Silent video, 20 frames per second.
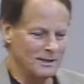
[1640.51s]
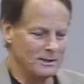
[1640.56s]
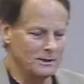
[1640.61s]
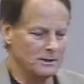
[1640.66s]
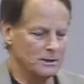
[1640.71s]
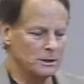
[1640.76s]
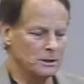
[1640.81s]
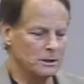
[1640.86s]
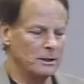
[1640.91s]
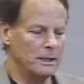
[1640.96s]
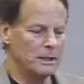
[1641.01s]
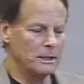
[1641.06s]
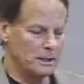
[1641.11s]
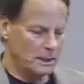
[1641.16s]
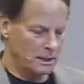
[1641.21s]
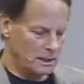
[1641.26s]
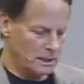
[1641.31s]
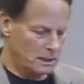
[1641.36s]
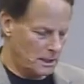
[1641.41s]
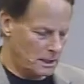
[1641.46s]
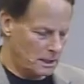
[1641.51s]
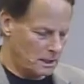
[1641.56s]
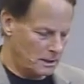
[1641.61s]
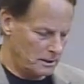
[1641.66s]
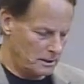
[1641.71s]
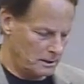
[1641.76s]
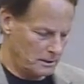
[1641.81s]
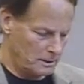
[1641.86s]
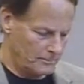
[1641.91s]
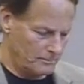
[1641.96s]
So I said,
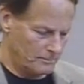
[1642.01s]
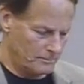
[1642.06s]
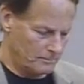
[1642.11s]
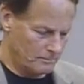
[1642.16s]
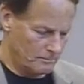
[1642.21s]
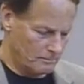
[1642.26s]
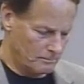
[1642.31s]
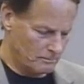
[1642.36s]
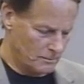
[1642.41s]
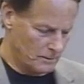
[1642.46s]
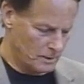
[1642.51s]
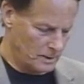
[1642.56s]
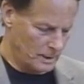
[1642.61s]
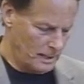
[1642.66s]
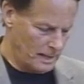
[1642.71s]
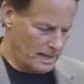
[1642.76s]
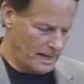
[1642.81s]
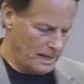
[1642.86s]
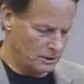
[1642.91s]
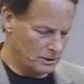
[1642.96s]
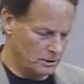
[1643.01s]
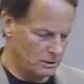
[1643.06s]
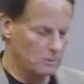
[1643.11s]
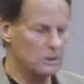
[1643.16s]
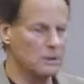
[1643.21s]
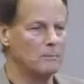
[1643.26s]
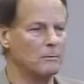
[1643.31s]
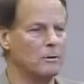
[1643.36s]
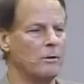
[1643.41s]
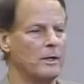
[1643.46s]
can I ask you
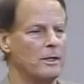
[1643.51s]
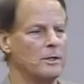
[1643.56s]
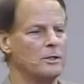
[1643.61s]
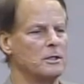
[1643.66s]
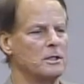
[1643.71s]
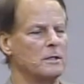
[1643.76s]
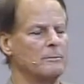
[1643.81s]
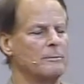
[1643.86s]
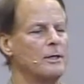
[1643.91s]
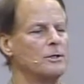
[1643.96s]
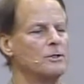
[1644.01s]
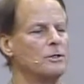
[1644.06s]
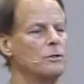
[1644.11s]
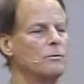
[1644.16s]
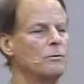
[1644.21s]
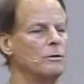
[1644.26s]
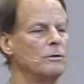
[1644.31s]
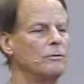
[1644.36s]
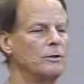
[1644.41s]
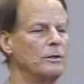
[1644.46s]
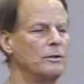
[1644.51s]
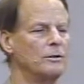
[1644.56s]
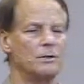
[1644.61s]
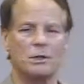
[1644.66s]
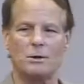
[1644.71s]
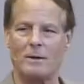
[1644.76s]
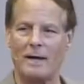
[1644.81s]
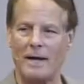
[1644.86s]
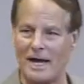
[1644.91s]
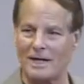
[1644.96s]
some questions about your worldview? And
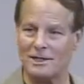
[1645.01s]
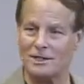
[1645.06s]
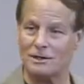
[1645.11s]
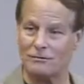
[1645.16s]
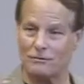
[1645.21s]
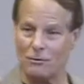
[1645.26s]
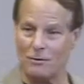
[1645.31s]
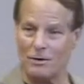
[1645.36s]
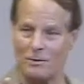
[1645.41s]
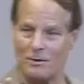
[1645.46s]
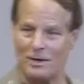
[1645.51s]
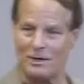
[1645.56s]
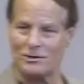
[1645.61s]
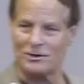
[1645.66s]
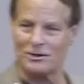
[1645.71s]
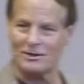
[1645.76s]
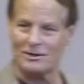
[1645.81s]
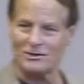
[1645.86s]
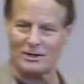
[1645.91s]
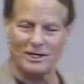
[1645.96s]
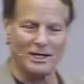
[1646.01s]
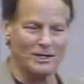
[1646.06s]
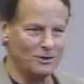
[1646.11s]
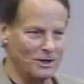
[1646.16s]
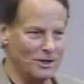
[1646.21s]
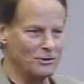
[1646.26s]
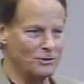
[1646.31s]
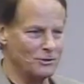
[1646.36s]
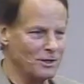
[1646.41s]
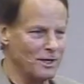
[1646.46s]
so I asked the four questions that I
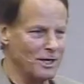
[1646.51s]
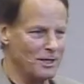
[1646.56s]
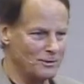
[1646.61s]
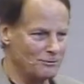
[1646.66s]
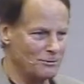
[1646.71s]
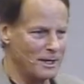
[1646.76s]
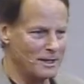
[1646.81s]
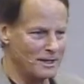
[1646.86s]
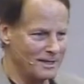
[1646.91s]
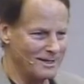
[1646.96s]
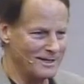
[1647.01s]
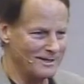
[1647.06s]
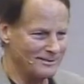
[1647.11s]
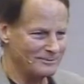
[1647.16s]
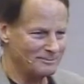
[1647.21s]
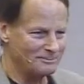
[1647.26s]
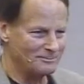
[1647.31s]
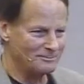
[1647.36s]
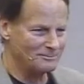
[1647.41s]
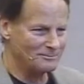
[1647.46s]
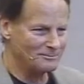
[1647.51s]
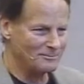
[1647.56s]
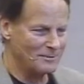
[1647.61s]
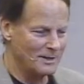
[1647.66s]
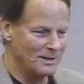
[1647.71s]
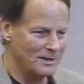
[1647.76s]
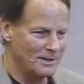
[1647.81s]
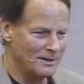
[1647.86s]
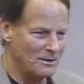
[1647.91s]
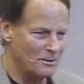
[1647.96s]
taught you guys Friday night.
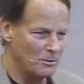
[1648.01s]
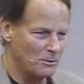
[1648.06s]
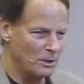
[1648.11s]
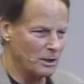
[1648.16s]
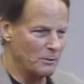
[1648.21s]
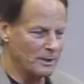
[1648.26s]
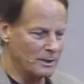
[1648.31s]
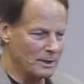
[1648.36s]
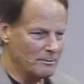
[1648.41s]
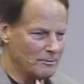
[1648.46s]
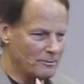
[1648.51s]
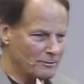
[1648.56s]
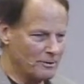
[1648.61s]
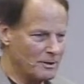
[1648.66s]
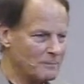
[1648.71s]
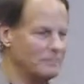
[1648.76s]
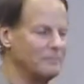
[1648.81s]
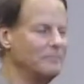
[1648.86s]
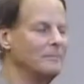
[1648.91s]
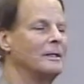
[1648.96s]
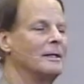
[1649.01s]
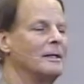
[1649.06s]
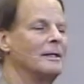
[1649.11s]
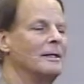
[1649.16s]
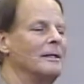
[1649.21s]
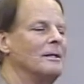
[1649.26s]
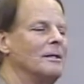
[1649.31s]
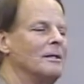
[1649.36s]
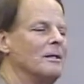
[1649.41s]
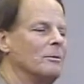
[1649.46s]
Where do we come from?
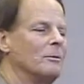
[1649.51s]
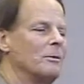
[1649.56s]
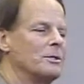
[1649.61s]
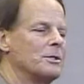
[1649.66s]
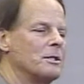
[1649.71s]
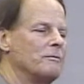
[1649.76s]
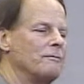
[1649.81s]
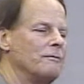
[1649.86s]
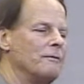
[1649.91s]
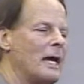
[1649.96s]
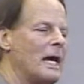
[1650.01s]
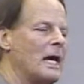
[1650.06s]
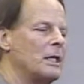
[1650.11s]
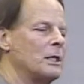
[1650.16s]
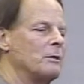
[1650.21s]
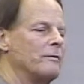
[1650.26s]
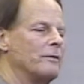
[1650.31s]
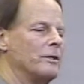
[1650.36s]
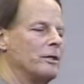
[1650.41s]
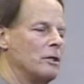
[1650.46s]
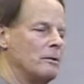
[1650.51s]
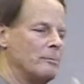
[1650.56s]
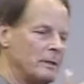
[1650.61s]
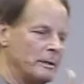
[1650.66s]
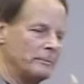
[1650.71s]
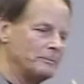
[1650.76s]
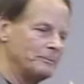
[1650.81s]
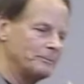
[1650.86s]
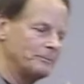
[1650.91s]
What's the value of a human?